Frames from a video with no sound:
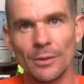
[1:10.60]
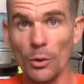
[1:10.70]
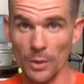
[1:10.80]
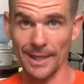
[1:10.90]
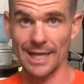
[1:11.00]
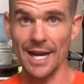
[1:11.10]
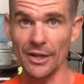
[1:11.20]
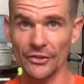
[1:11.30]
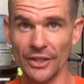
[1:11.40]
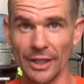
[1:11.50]
Oh, what about
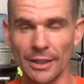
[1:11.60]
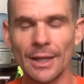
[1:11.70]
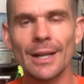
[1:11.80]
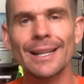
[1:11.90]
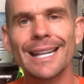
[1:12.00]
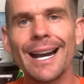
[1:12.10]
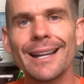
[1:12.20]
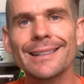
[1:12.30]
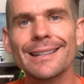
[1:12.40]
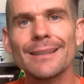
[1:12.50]
carnosine?
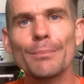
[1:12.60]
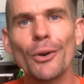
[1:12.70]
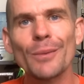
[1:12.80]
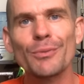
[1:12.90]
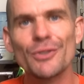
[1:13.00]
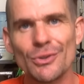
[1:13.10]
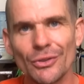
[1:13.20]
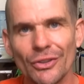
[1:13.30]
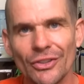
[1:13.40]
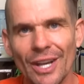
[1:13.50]
Carnosine, the body
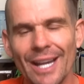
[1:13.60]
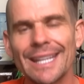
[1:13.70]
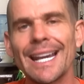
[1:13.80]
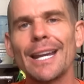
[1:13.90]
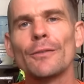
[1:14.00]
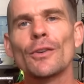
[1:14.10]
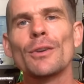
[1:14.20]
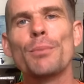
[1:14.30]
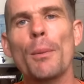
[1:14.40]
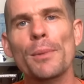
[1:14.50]
produces it. Again,
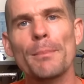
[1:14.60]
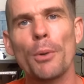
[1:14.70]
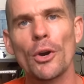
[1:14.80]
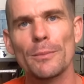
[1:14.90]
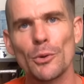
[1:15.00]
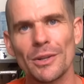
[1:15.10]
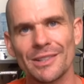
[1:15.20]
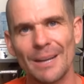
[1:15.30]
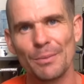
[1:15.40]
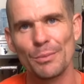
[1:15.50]
very popular bodybuilding
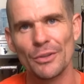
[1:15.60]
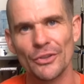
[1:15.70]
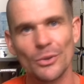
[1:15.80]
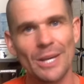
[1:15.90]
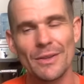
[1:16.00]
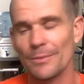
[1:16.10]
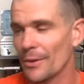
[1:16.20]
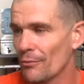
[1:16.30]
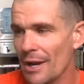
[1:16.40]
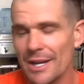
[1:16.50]
supplements. So you get
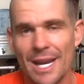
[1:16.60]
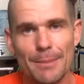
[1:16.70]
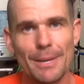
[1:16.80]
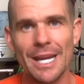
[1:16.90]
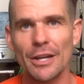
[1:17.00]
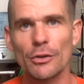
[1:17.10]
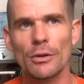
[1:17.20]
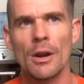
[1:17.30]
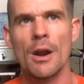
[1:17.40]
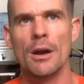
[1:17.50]
the redneck meat to
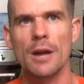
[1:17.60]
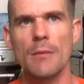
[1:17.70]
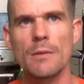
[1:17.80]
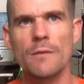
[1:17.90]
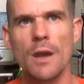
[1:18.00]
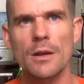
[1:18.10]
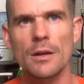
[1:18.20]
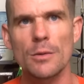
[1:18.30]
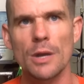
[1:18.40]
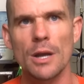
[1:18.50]
do, I can't be vegan
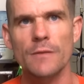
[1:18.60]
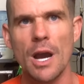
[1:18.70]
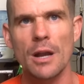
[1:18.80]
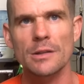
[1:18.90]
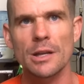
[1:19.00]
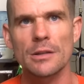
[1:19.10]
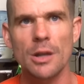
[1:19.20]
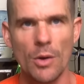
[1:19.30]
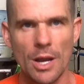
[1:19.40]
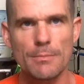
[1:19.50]
because I don't get enough carnosine,
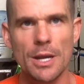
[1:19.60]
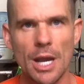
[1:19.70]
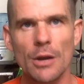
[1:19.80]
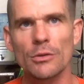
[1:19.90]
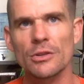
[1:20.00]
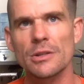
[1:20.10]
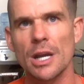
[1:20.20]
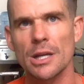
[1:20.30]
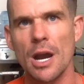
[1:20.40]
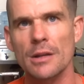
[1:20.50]
so I eat meat and I also
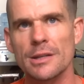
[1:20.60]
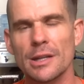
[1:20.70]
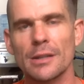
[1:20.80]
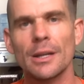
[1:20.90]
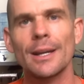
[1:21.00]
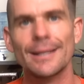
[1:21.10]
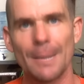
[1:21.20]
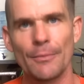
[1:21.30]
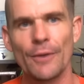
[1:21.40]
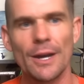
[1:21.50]
take carnosine.
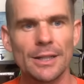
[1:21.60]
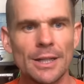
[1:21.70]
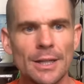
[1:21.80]
Dumb fuck.